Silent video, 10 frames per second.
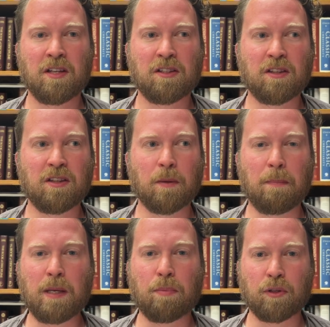the
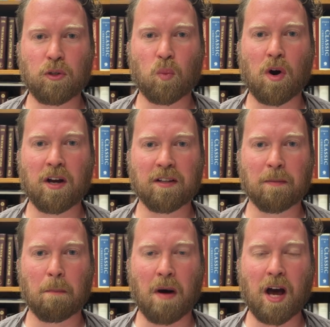people you
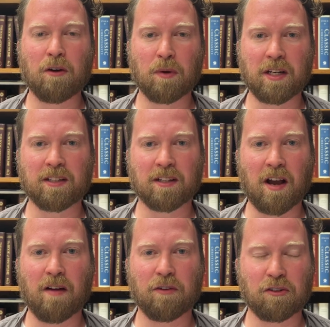want moderating the
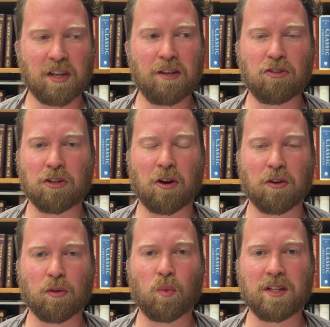conversation
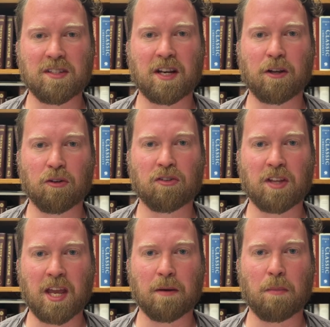are the ones that
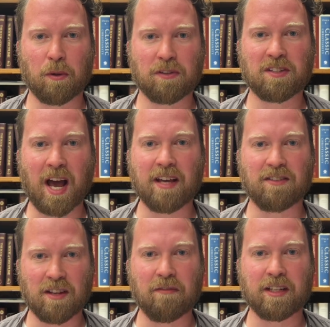understand both
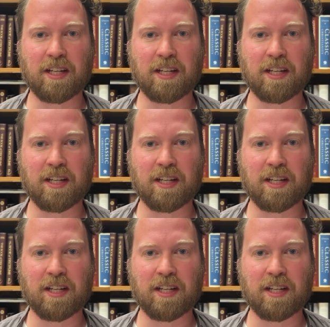sides of it,